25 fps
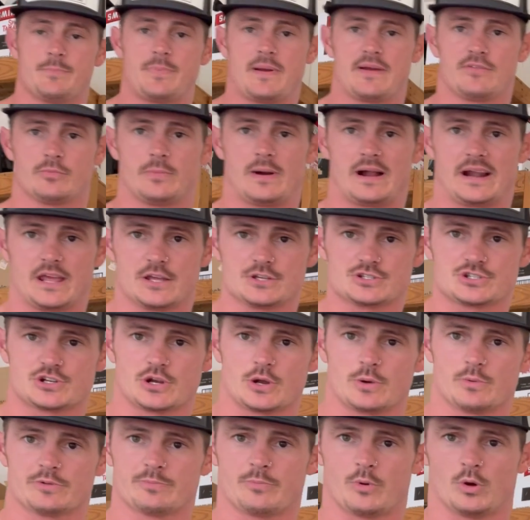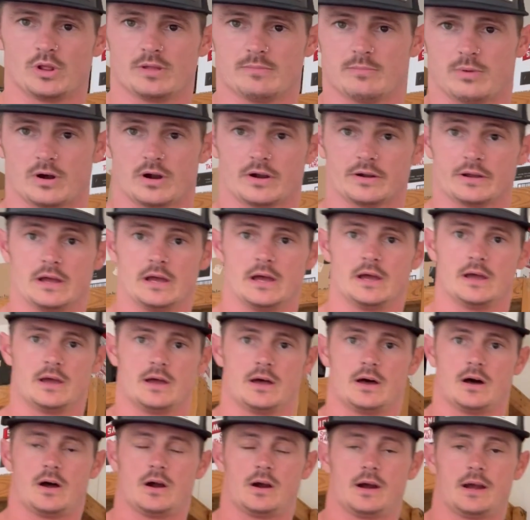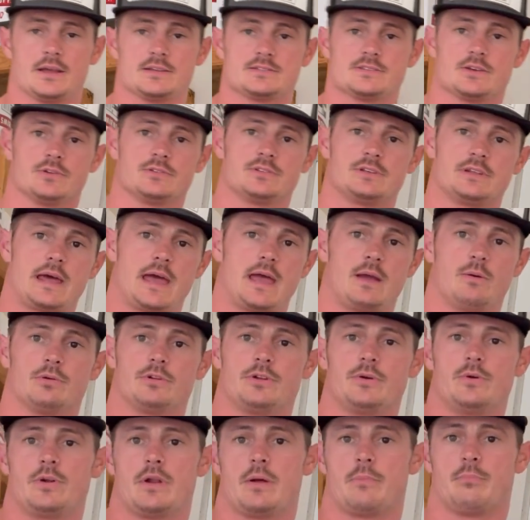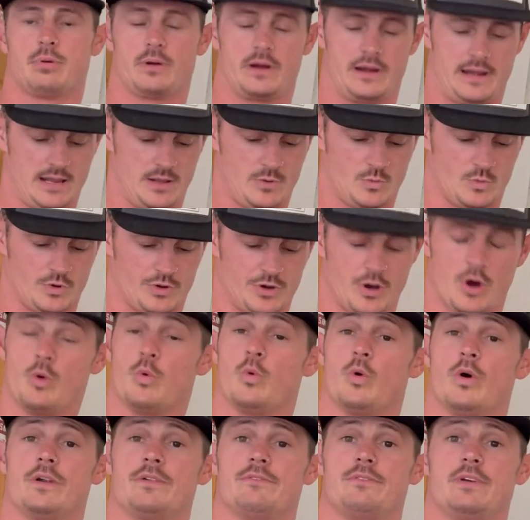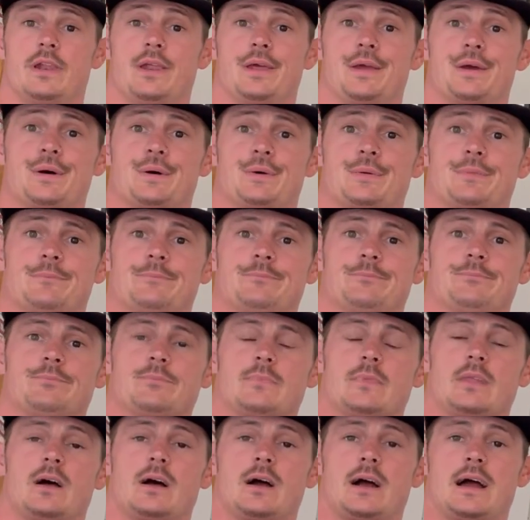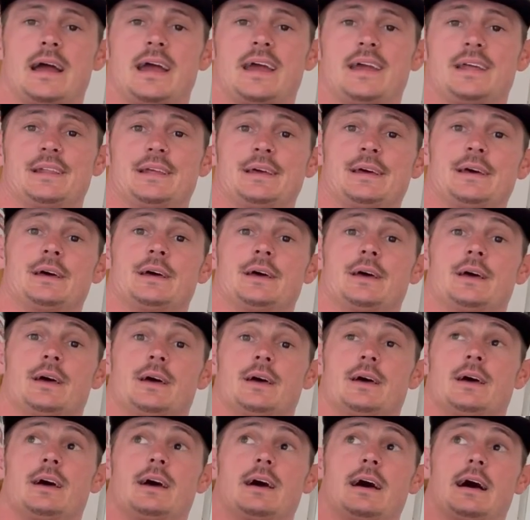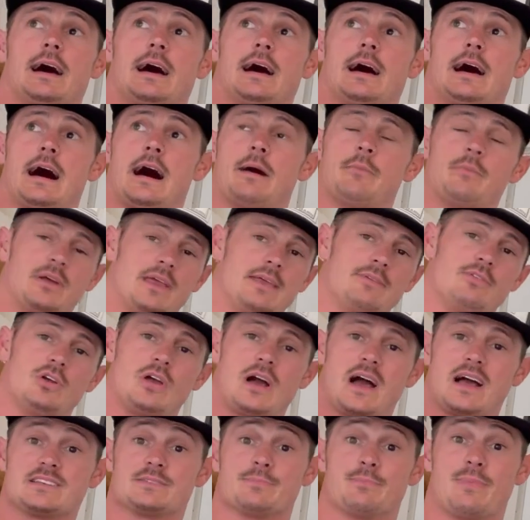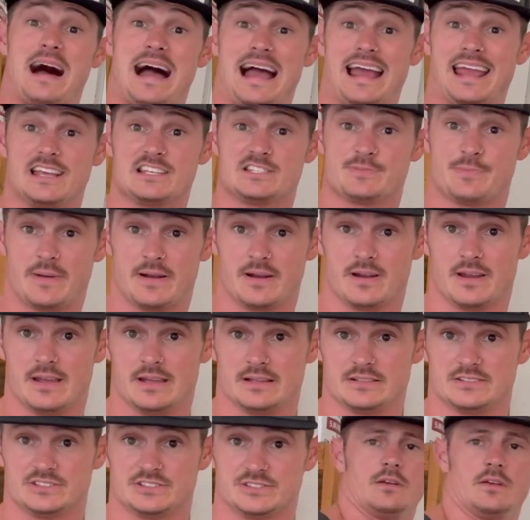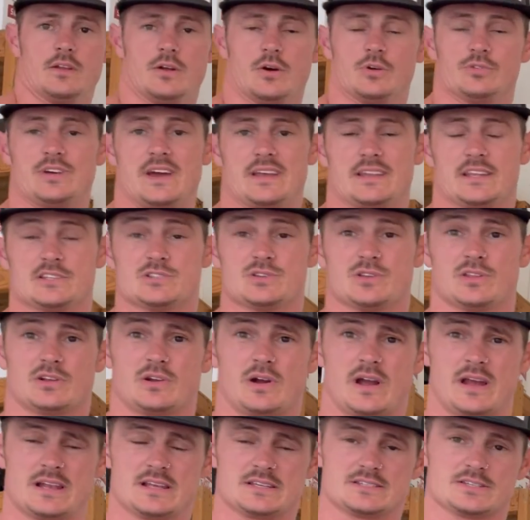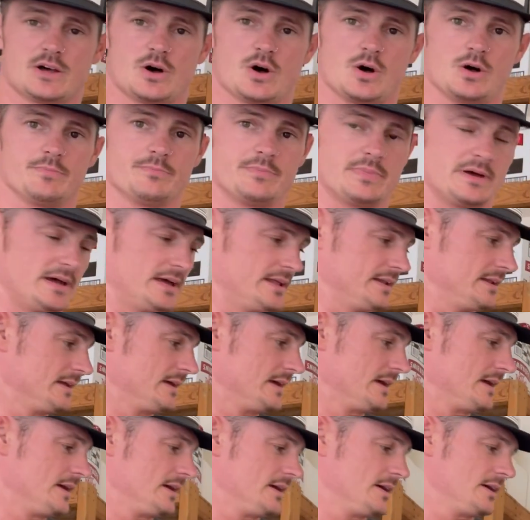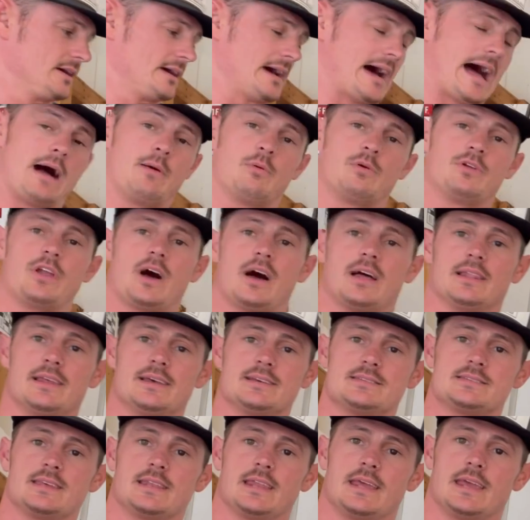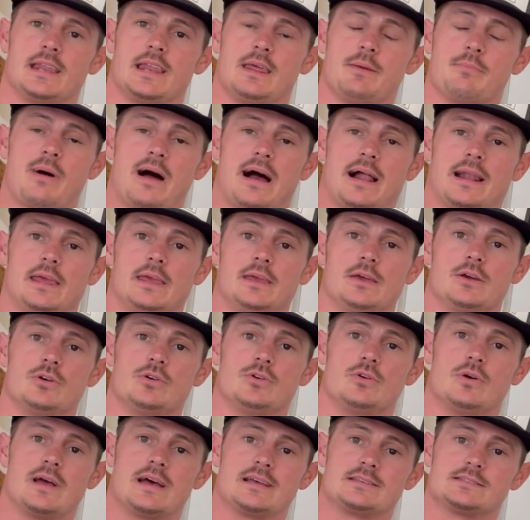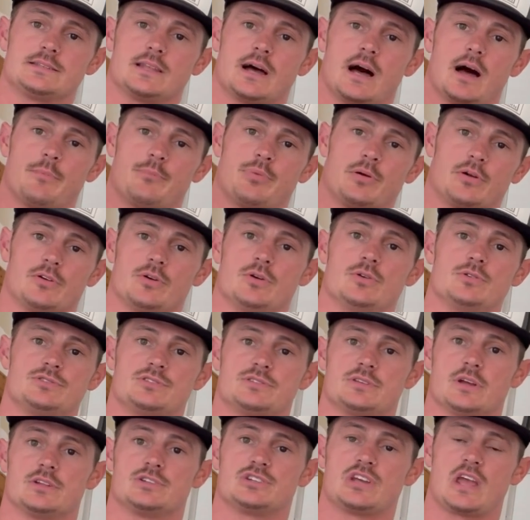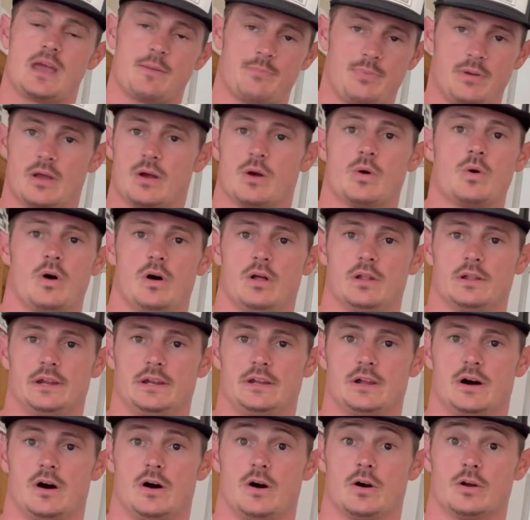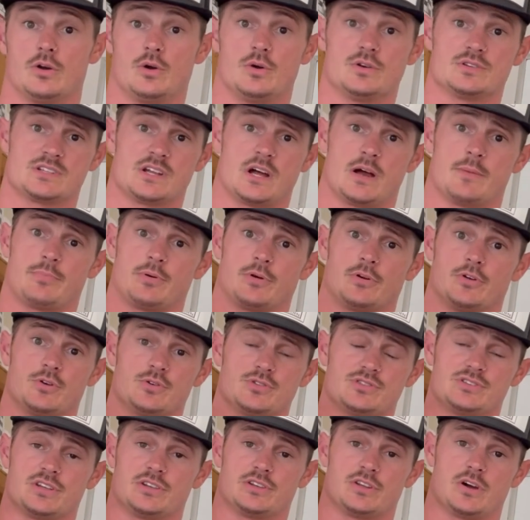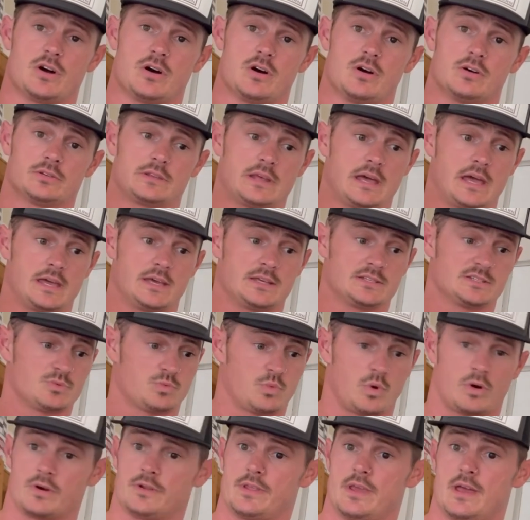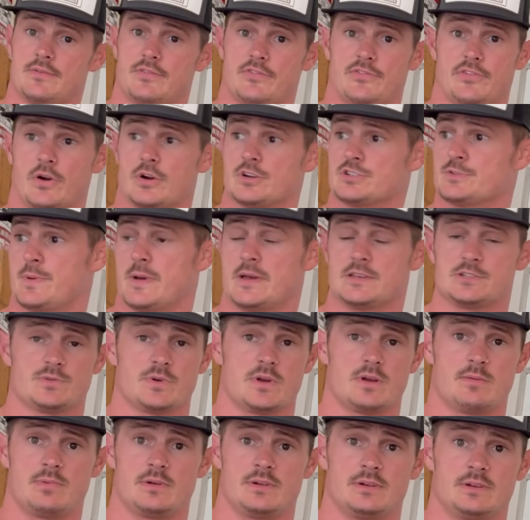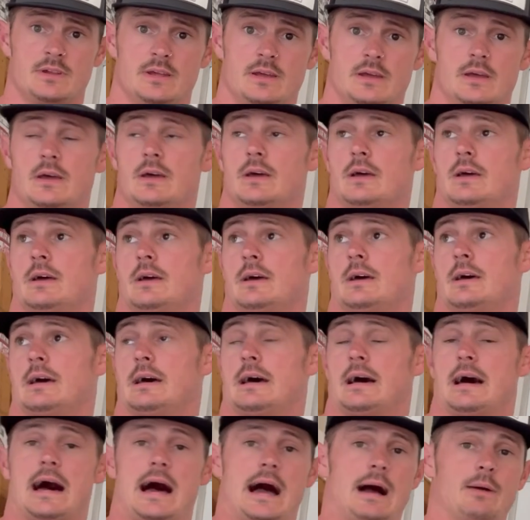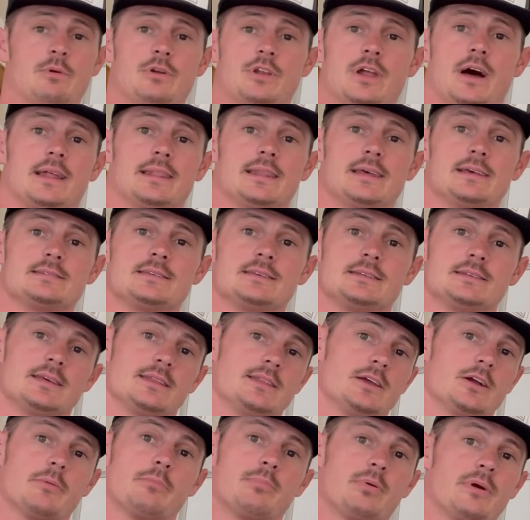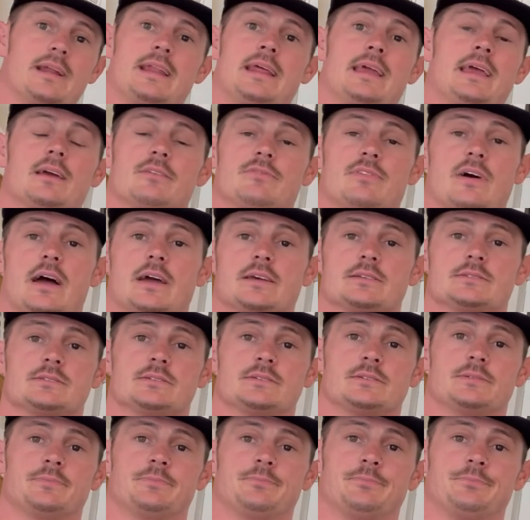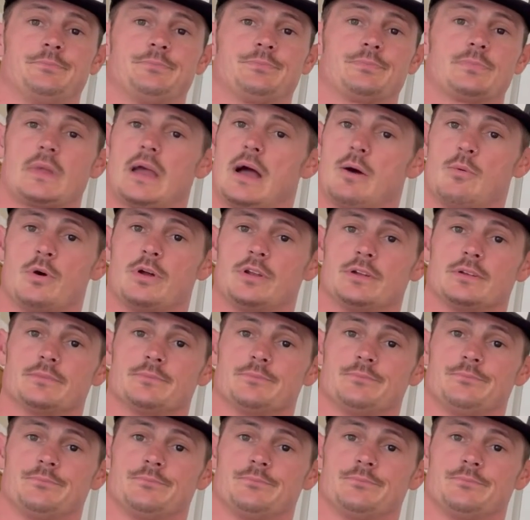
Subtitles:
everybody? It's Trent with Bully Barn. All right, so today we're doing a breeding 101 video. All right, I'm gonna give you guys my experience. You know, take this with a grain of salt, but I would not listen to anybody who has not produced a champion quality dog, who has not produced a dog that is worthy of a first place ribbon. I would not listen to their breeding advice. I wouldn't.